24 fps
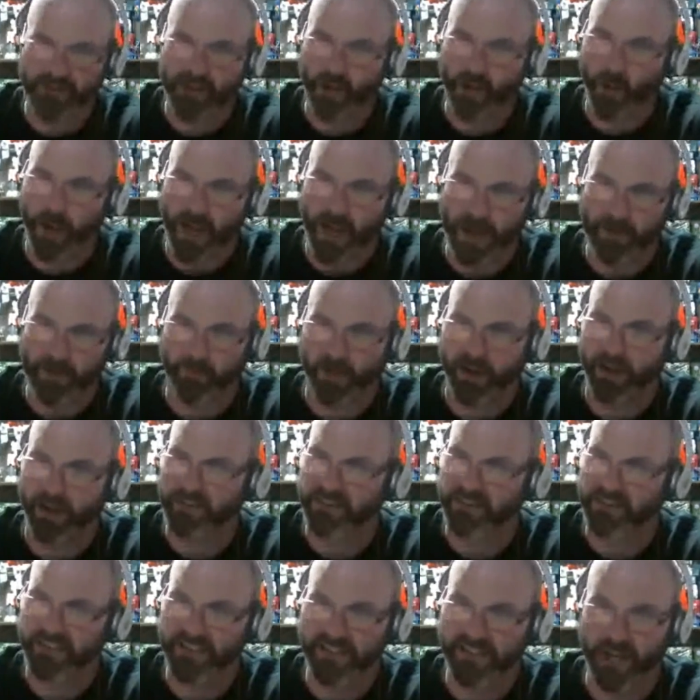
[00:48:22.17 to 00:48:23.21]

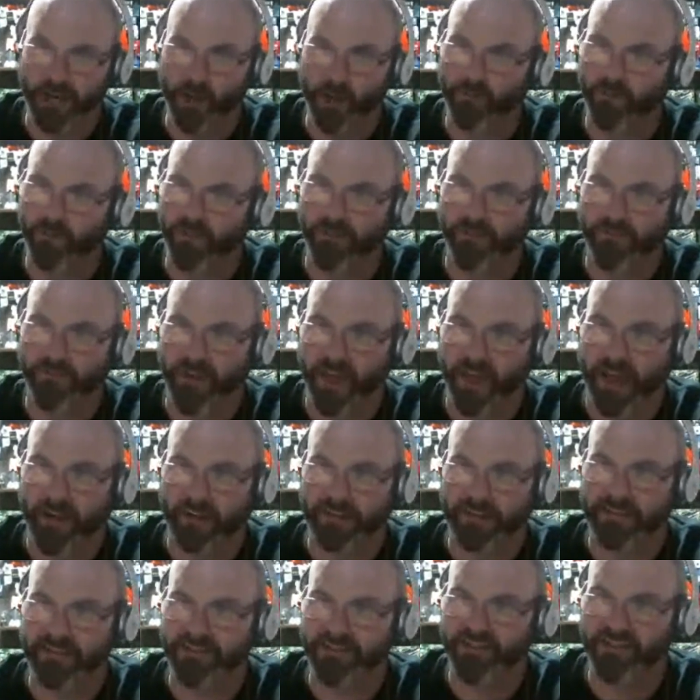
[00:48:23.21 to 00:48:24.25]
eyebrows. Get over the fact.
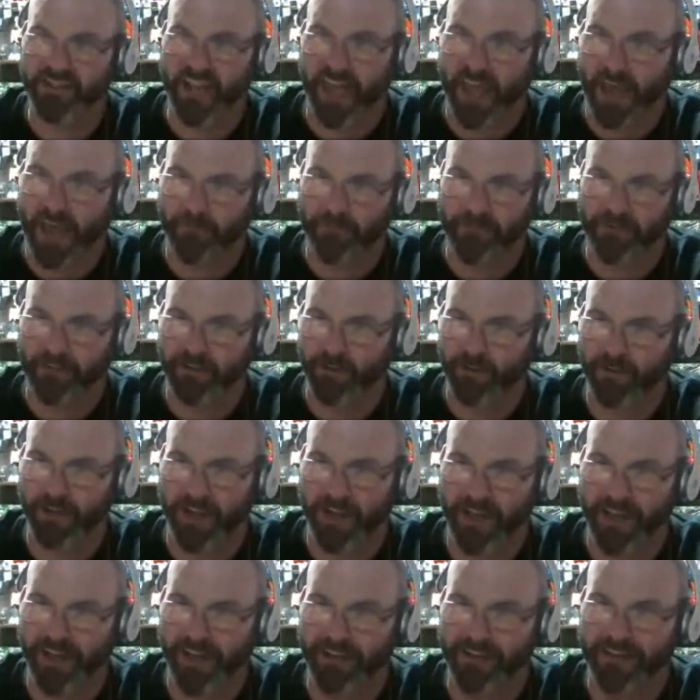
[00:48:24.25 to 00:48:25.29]
It's just happened, okay?